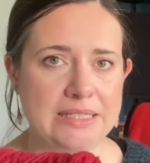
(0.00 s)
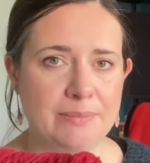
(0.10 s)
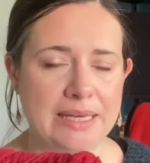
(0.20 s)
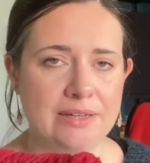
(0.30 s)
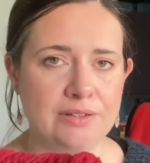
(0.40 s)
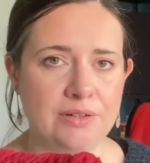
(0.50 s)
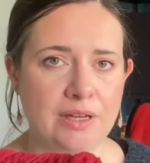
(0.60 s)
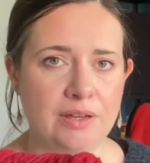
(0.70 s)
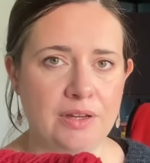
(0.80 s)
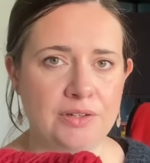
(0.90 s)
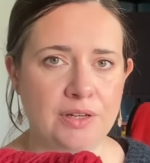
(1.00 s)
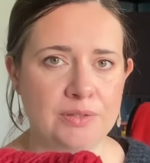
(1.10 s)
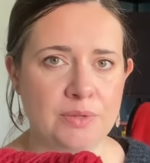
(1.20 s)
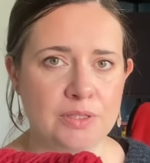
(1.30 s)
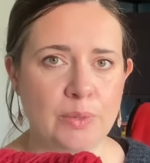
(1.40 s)
to make
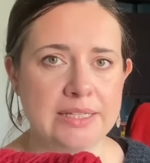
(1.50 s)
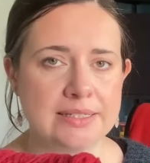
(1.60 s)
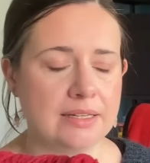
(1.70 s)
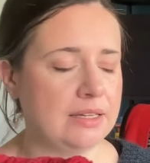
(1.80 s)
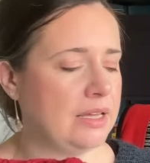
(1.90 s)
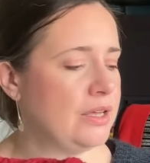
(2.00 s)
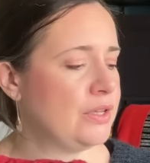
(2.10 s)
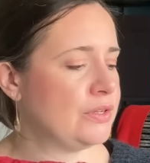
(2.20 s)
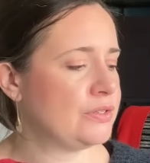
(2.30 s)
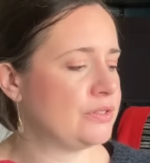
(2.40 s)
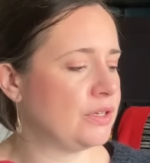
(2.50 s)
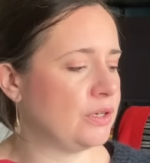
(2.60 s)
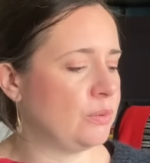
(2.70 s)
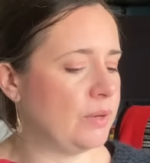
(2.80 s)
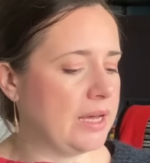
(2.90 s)
a sweater.
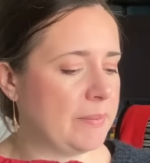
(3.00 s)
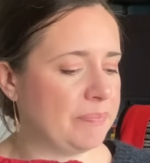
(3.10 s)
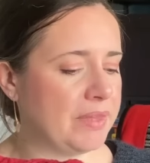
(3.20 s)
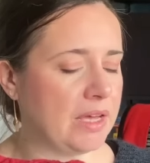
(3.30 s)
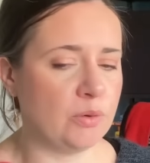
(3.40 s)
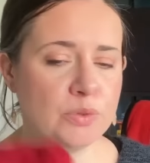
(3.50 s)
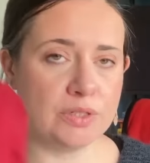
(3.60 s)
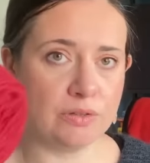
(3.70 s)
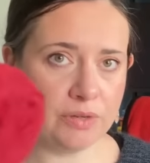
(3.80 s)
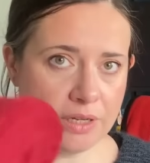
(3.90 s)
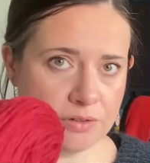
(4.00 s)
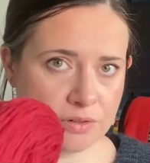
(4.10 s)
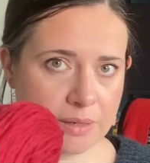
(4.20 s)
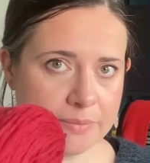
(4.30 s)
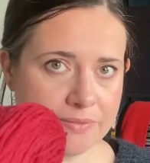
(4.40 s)
So I ordered 300
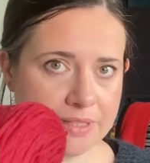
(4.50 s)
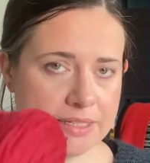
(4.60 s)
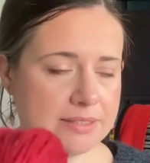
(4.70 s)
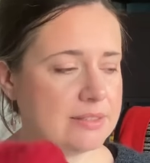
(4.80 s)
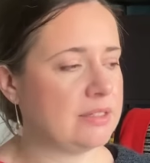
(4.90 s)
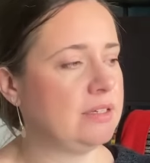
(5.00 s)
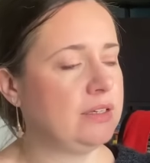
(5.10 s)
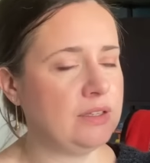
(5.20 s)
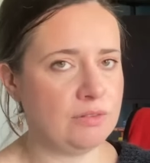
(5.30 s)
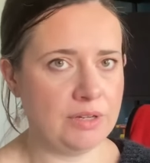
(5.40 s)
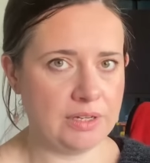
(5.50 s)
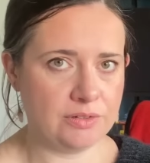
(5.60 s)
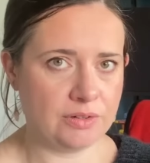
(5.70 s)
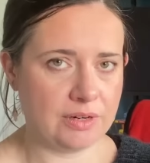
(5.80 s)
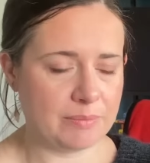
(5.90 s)
grams of this,
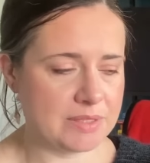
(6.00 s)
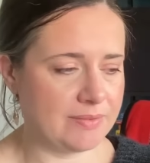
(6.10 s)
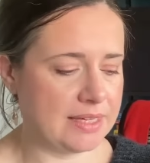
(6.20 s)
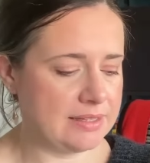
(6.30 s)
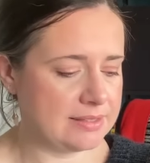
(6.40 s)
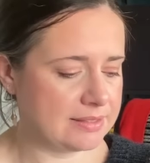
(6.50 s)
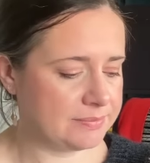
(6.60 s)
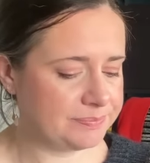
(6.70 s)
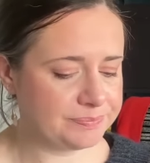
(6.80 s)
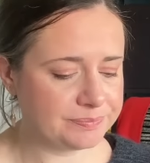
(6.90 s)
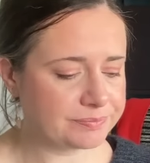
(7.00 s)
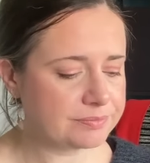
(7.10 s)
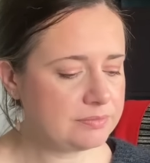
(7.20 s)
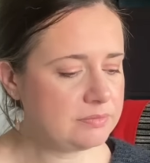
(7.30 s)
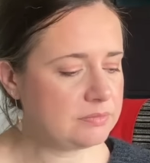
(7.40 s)
300 grams of this,
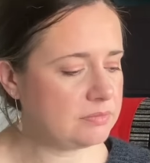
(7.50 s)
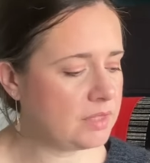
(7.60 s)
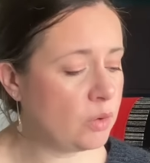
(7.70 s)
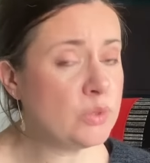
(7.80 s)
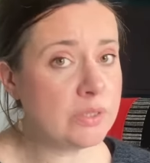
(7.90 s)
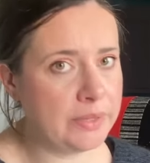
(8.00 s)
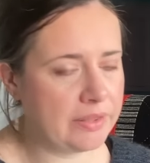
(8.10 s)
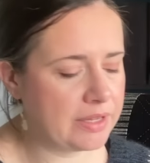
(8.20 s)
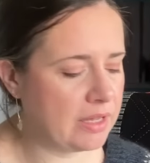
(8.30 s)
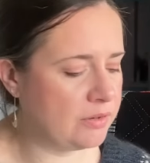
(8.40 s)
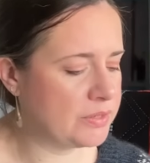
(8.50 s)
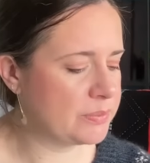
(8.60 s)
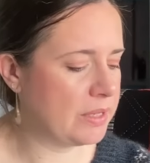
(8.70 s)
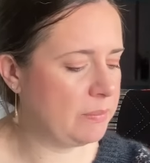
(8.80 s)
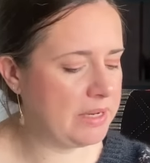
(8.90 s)
also another colour as
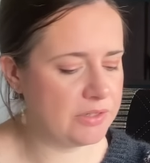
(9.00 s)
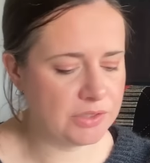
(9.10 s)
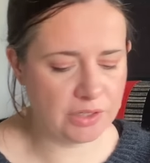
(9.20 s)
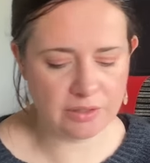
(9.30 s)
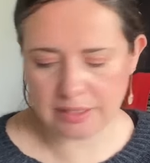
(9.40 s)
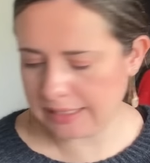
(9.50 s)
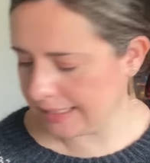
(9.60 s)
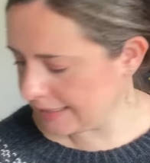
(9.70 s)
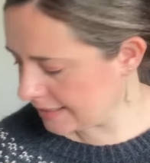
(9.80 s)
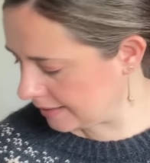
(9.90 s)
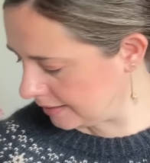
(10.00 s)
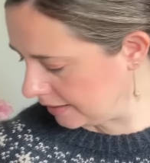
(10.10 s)
well, but I'll show you that later.